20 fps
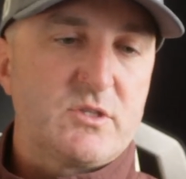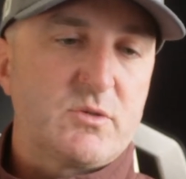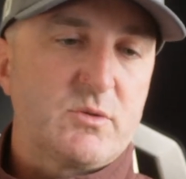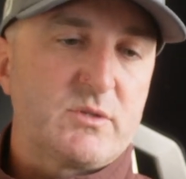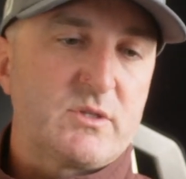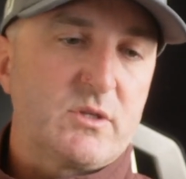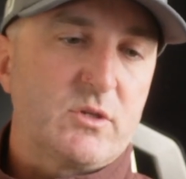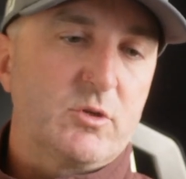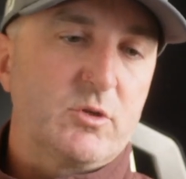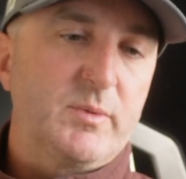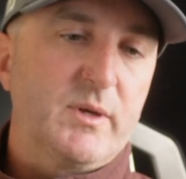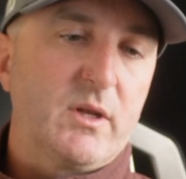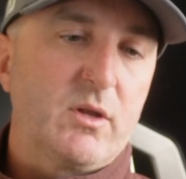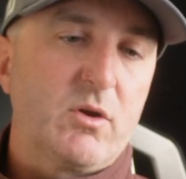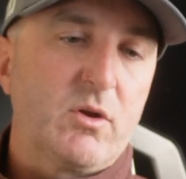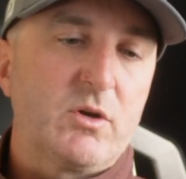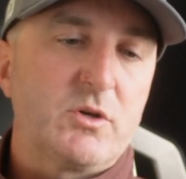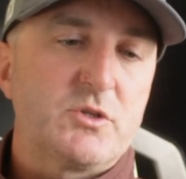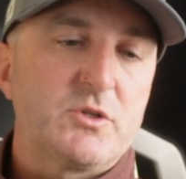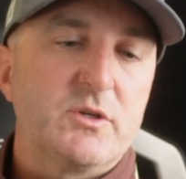So it's a little bit
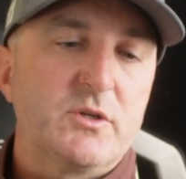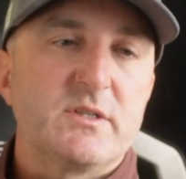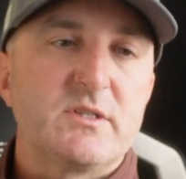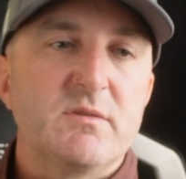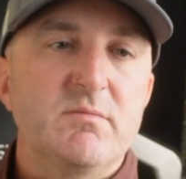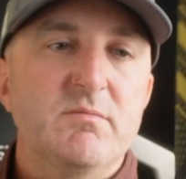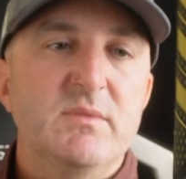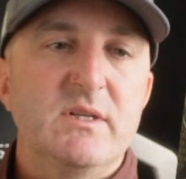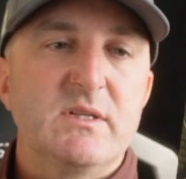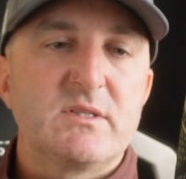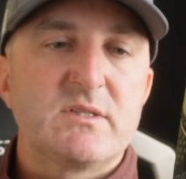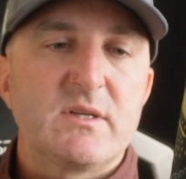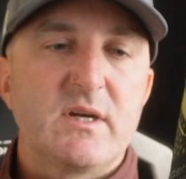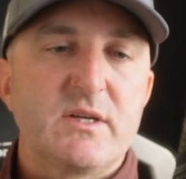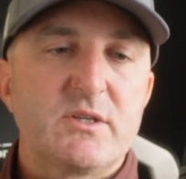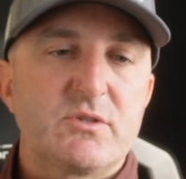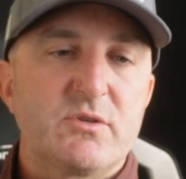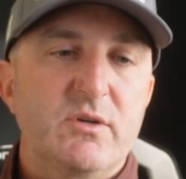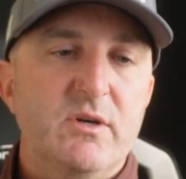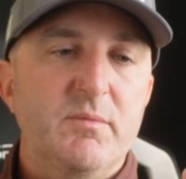larger. It's a
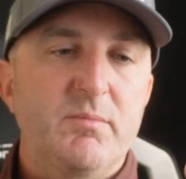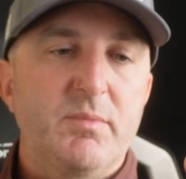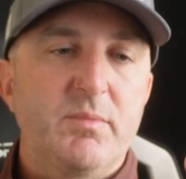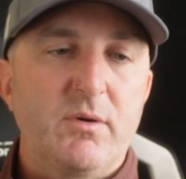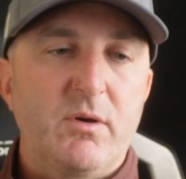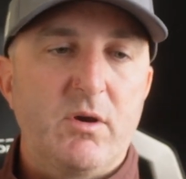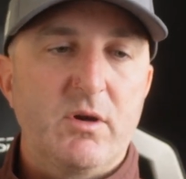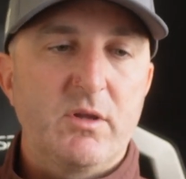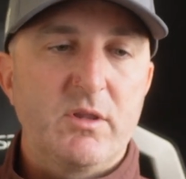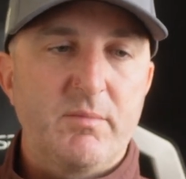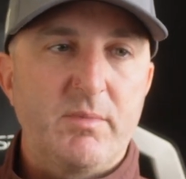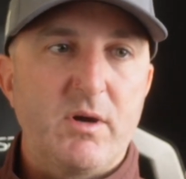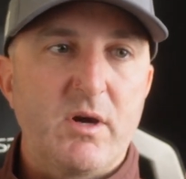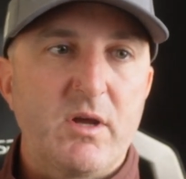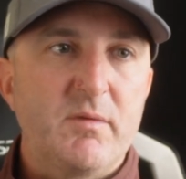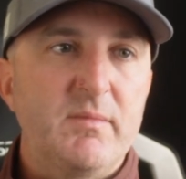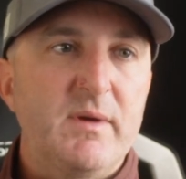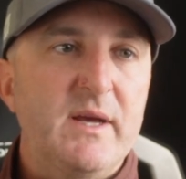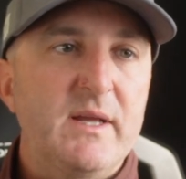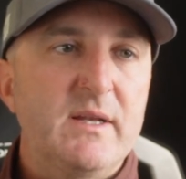mid-size grip on the
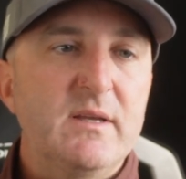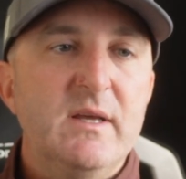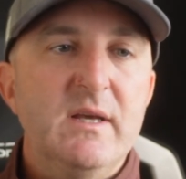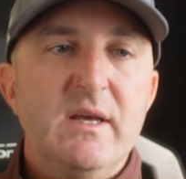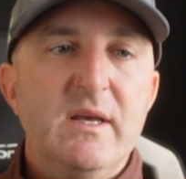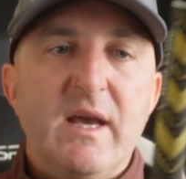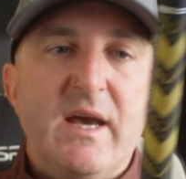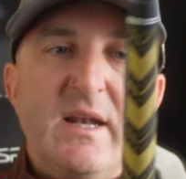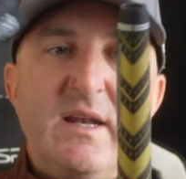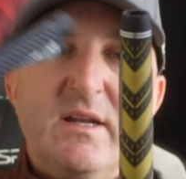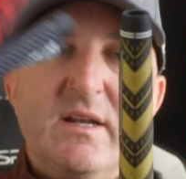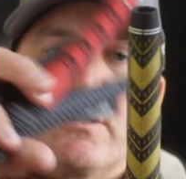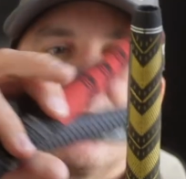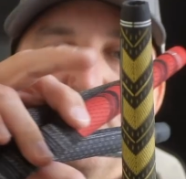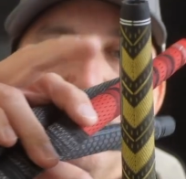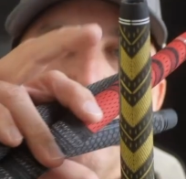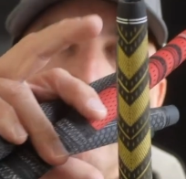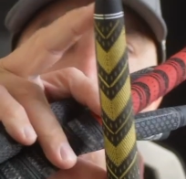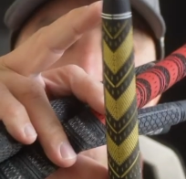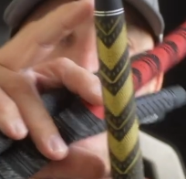bottom end, and then it's
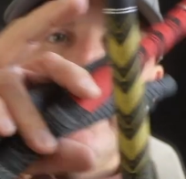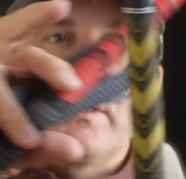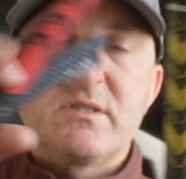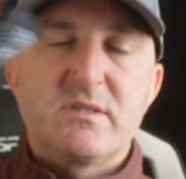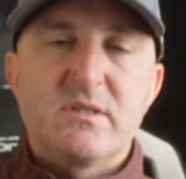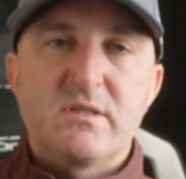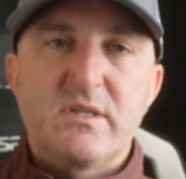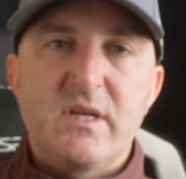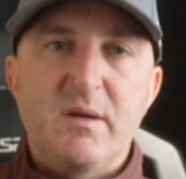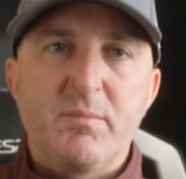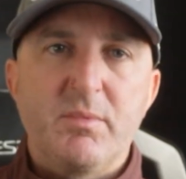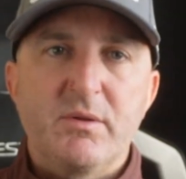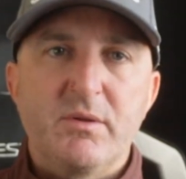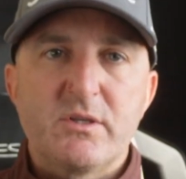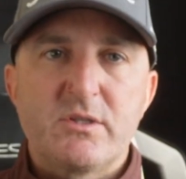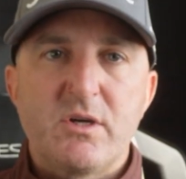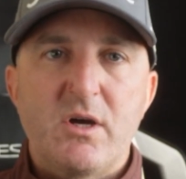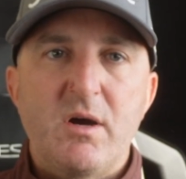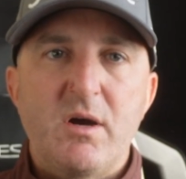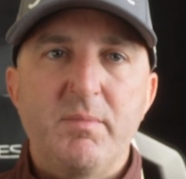4 pieces of tape on
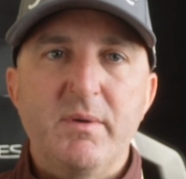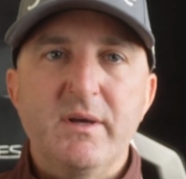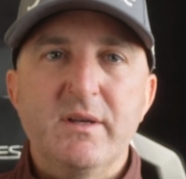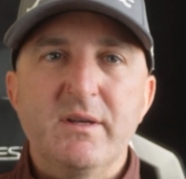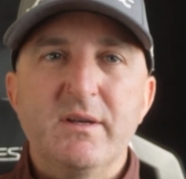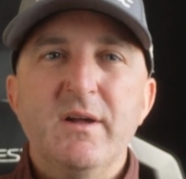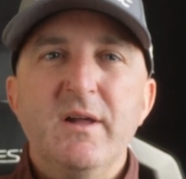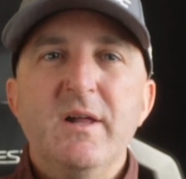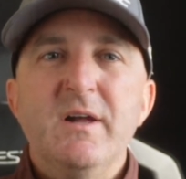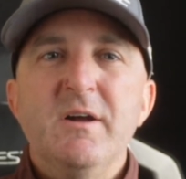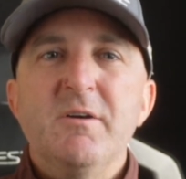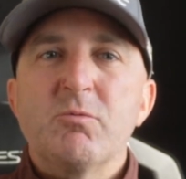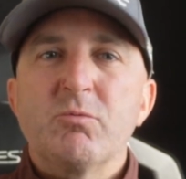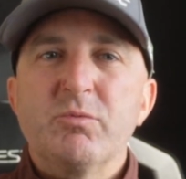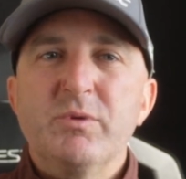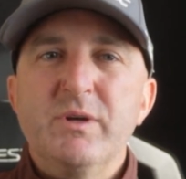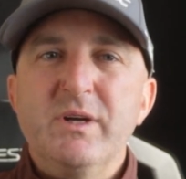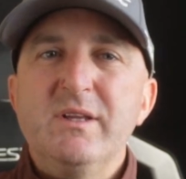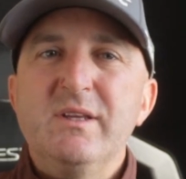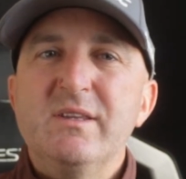the top end.
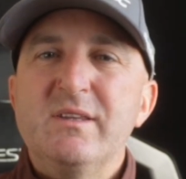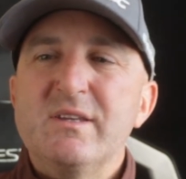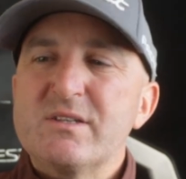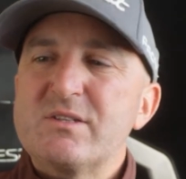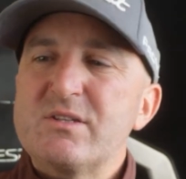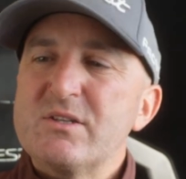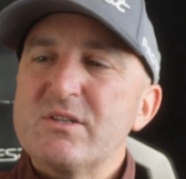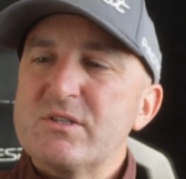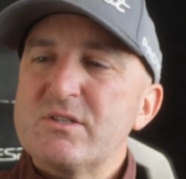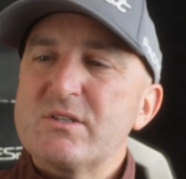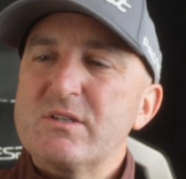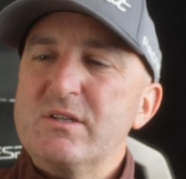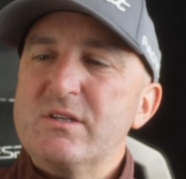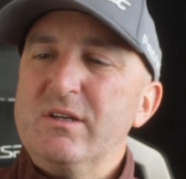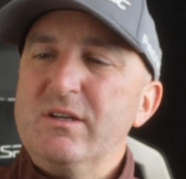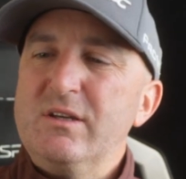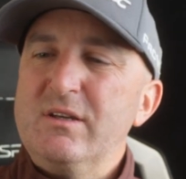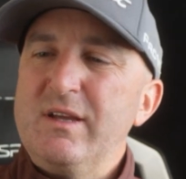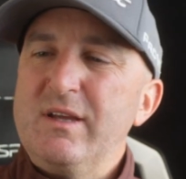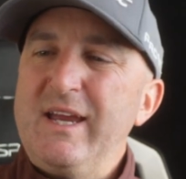Really, this is
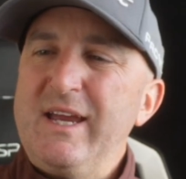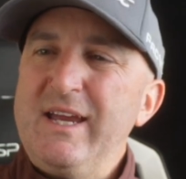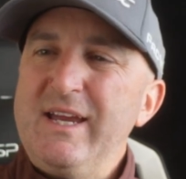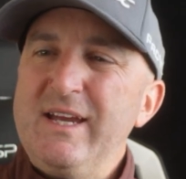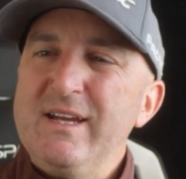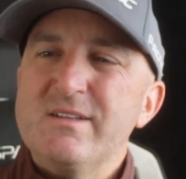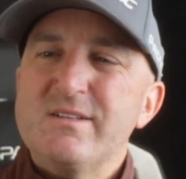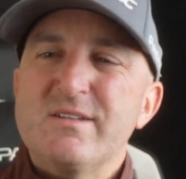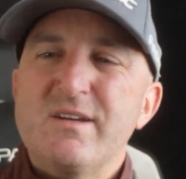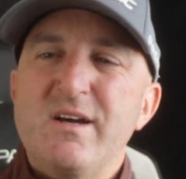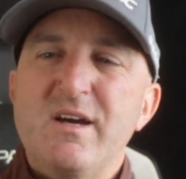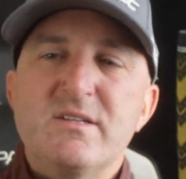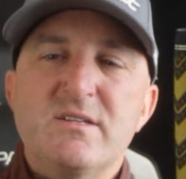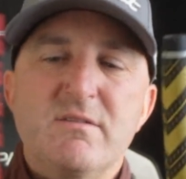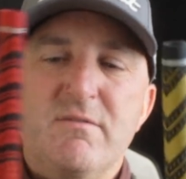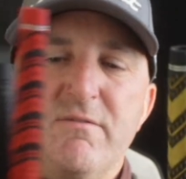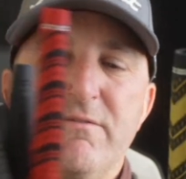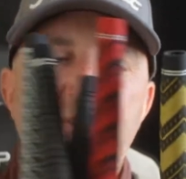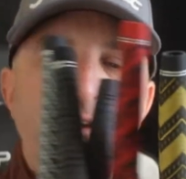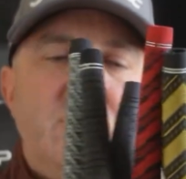hand size
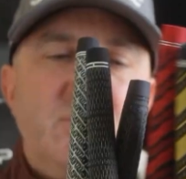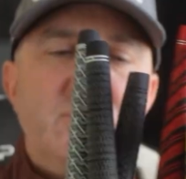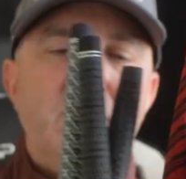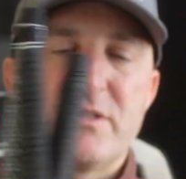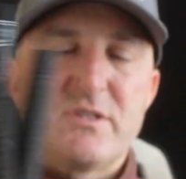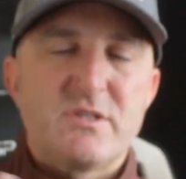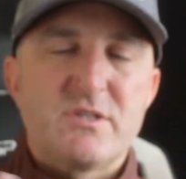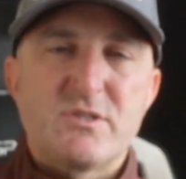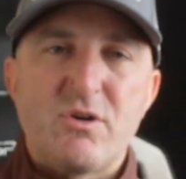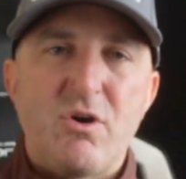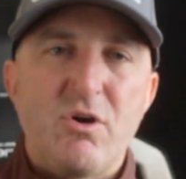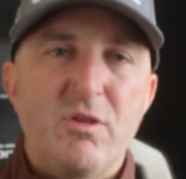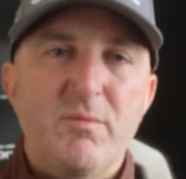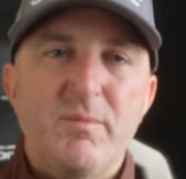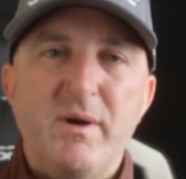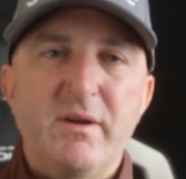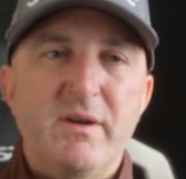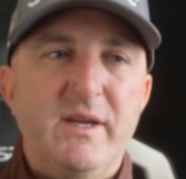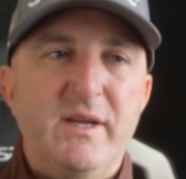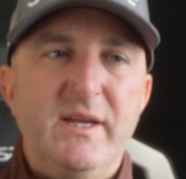and feel. This is all
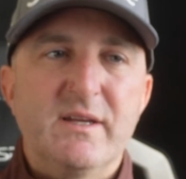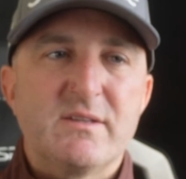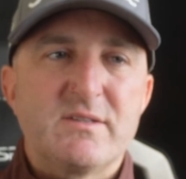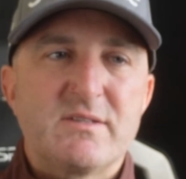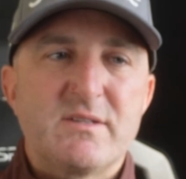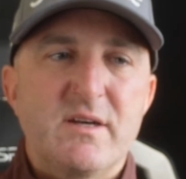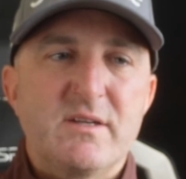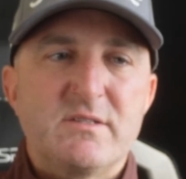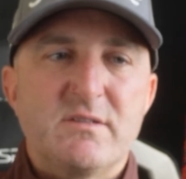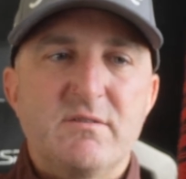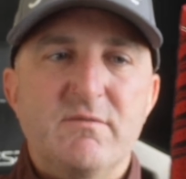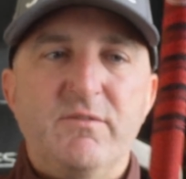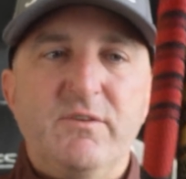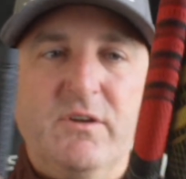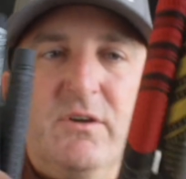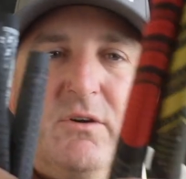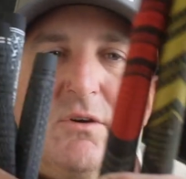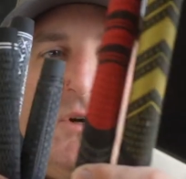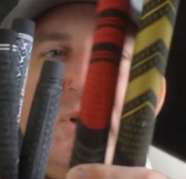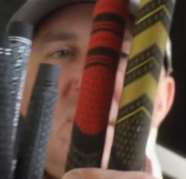about hand size and
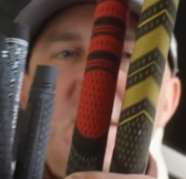feel.